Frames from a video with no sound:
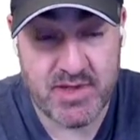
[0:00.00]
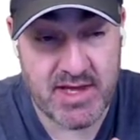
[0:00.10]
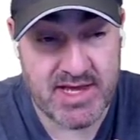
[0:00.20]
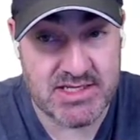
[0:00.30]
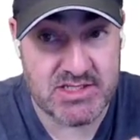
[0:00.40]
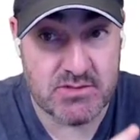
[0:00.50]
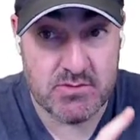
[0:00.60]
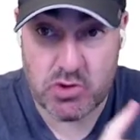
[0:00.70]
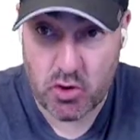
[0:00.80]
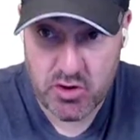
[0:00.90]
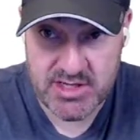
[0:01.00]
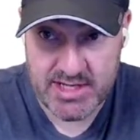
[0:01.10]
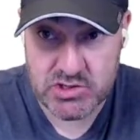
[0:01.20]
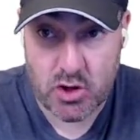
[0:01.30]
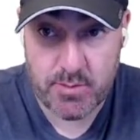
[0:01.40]
is Docker
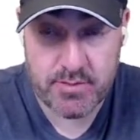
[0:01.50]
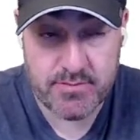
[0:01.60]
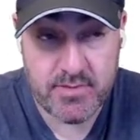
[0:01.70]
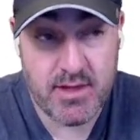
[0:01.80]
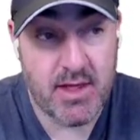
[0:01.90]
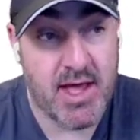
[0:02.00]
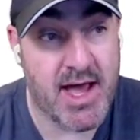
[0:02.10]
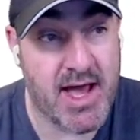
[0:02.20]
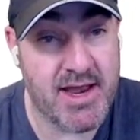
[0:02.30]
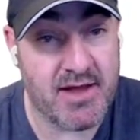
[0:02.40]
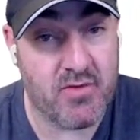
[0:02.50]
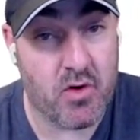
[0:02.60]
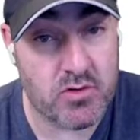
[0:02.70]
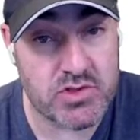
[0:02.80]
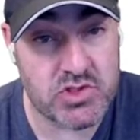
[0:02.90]
Desktop, and I've
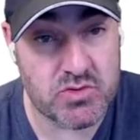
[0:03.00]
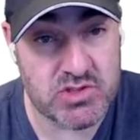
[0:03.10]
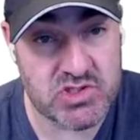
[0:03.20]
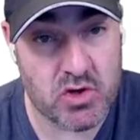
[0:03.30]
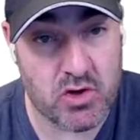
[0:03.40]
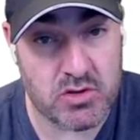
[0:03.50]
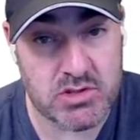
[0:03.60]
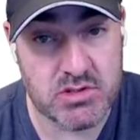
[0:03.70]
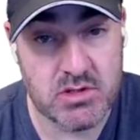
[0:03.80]
also installed